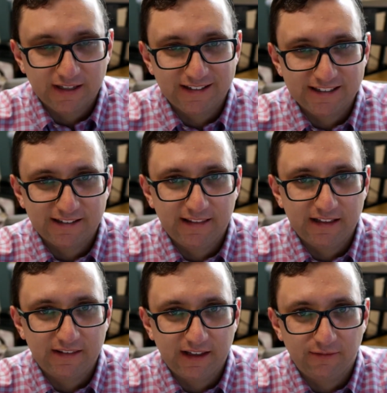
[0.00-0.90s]
because
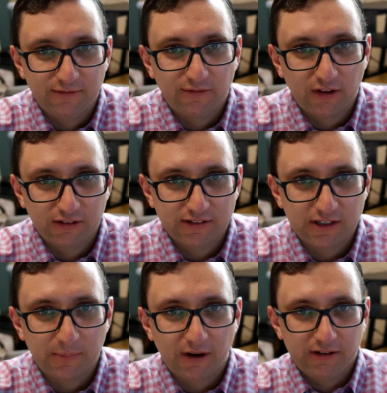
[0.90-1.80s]
then they've fallen
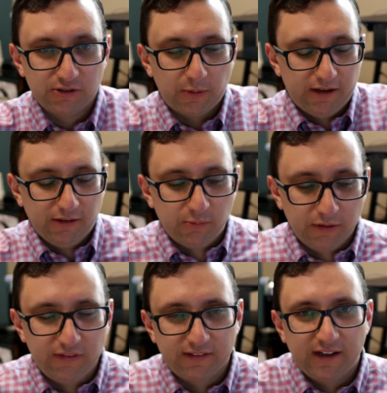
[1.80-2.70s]
asleep already swaddled.
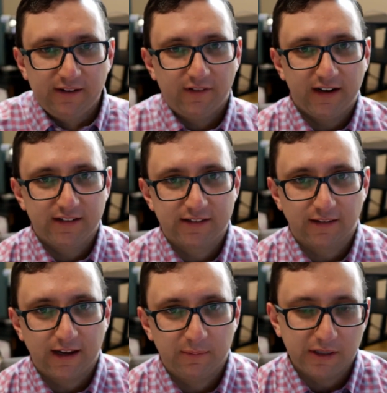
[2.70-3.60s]
One thing that I find
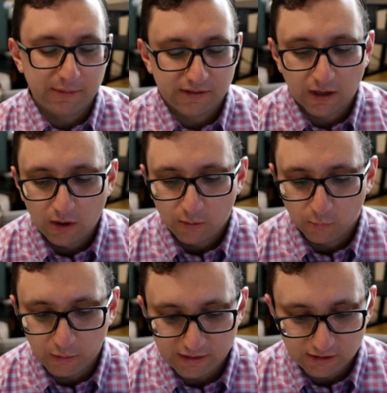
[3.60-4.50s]
is a lot of babies,
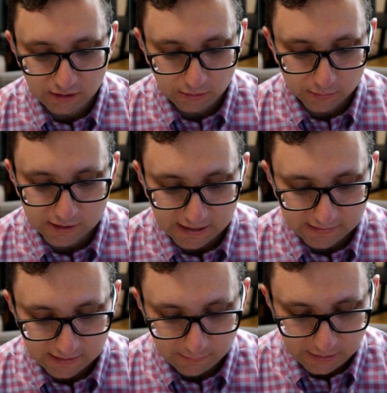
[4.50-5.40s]
when you
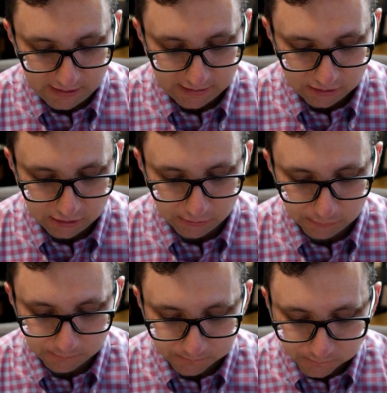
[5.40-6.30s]
take them and
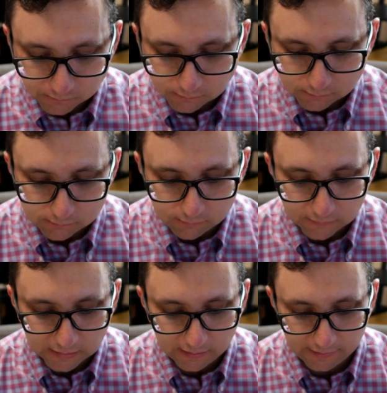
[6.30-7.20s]
you
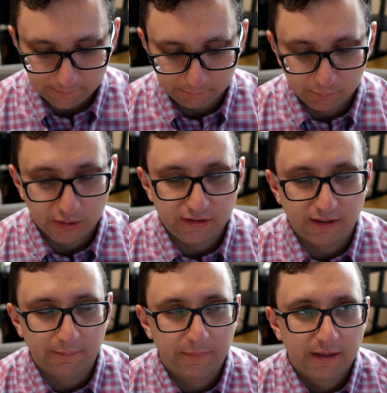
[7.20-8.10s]

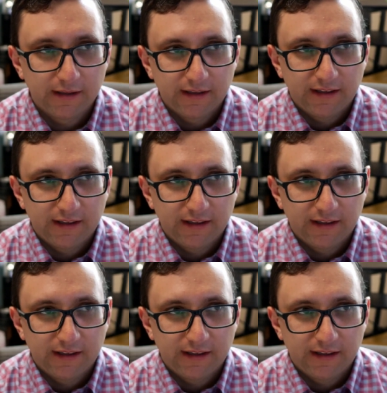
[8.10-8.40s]
put them,